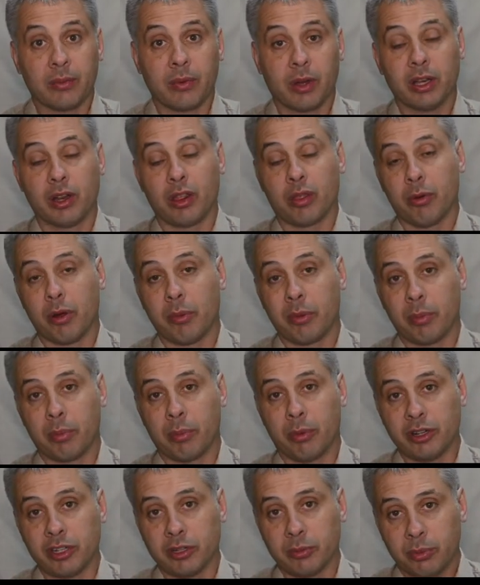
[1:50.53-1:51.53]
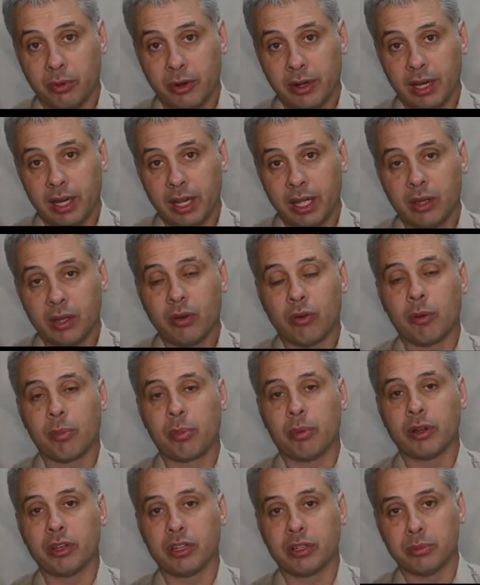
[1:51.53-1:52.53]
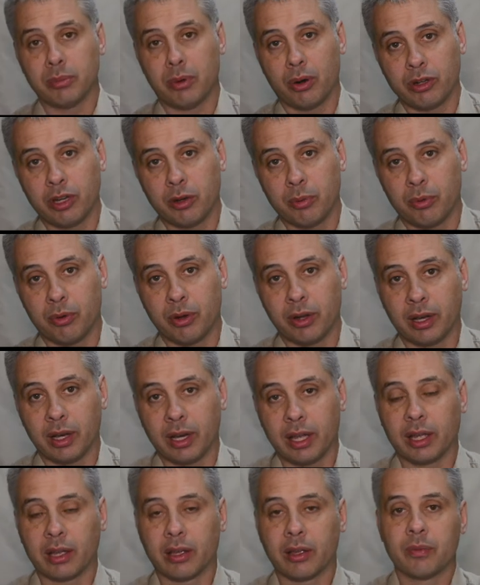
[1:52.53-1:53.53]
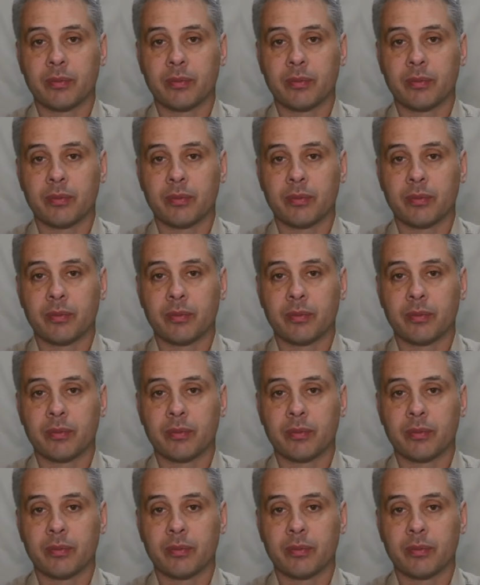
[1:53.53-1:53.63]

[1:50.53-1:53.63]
And this might be a point-to-point link or a point-to-multipoint link.